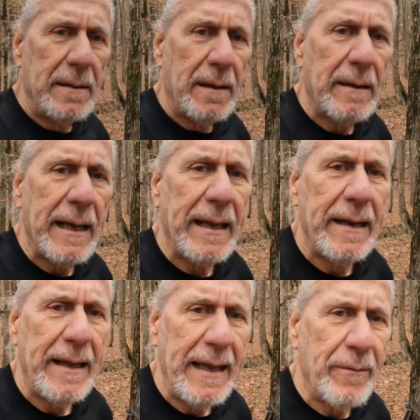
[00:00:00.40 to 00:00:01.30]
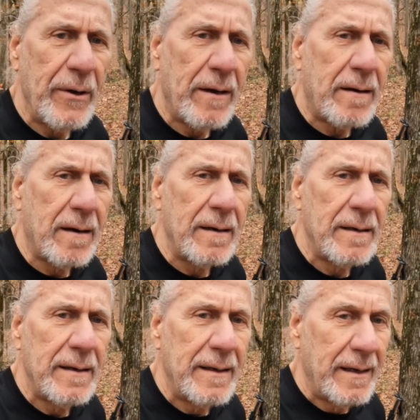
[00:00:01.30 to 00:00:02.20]
All right, here we are,
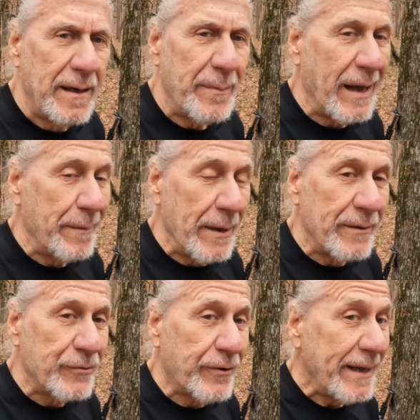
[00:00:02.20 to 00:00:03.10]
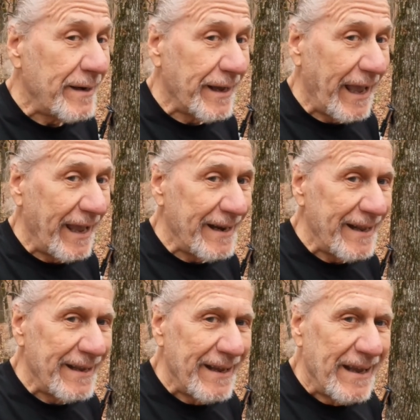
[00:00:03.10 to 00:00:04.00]
Pine Mountain Trail
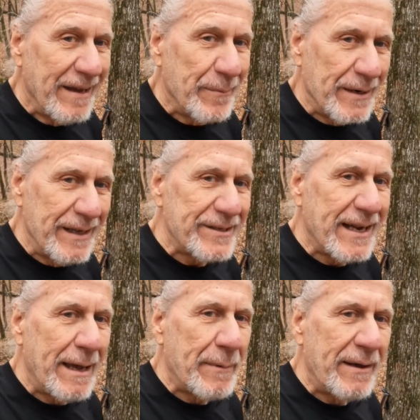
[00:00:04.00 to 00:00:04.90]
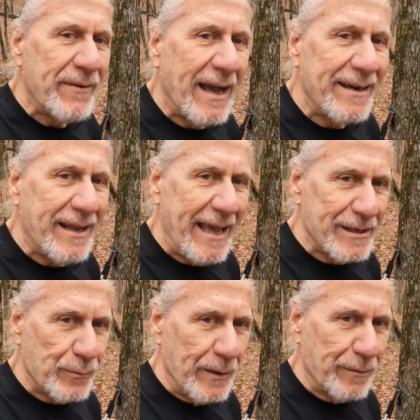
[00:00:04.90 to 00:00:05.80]
again, but this time I've got
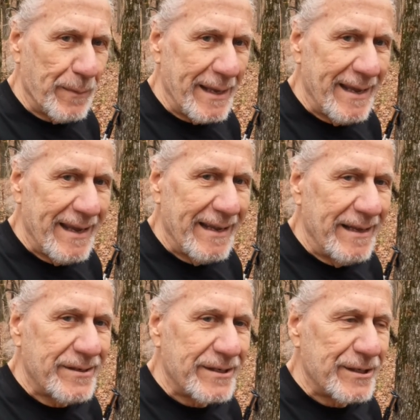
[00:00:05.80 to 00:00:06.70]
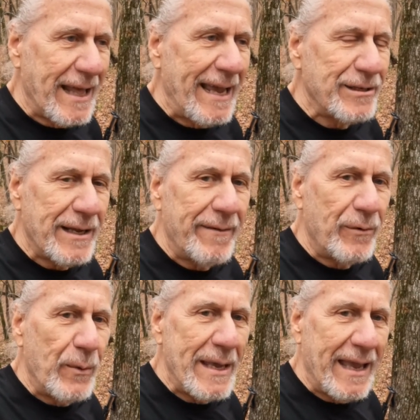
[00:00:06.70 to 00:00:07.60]
guests with me. This is
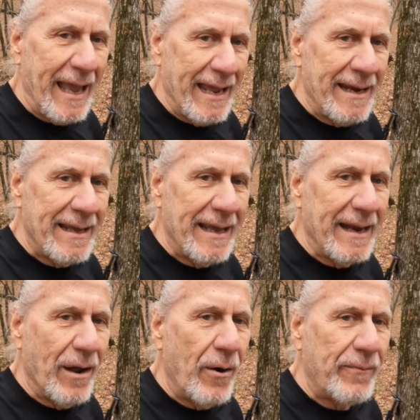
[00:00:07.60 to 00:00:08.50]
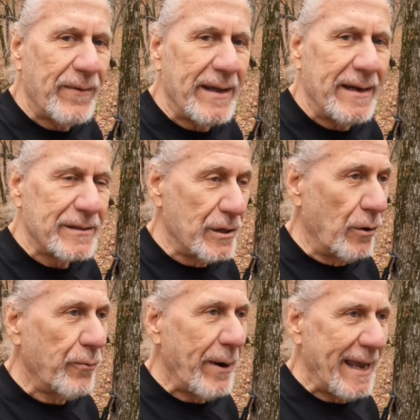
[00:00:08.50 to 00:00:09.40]
Thanksgiving weekend, and hopefully there's
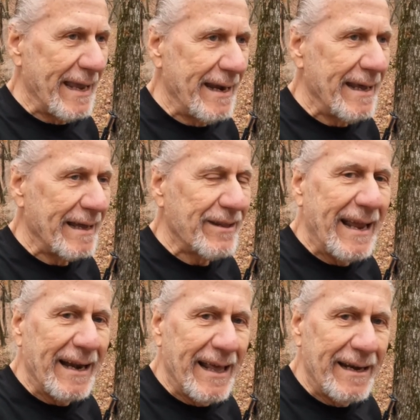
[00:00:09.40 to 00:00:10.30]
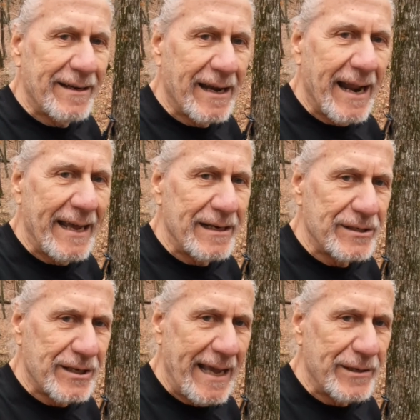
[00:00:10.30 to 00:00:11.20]
no rain. I think later tonight
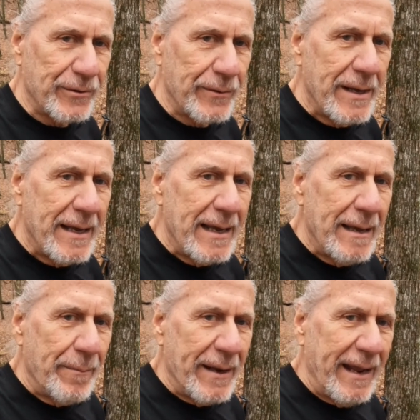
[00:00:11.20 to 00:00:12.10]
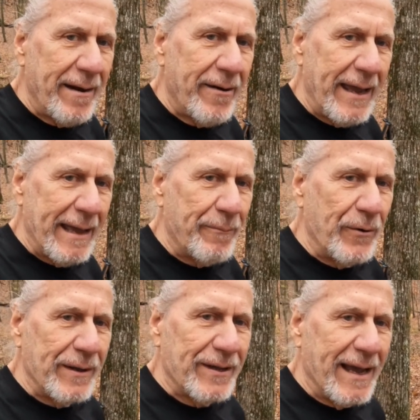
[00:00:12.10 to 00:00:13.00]
is scheduled, but here I am
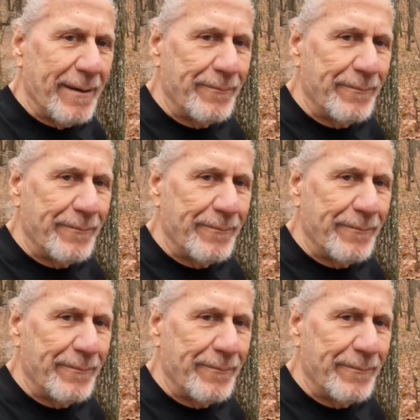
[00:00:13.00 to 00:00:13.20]
with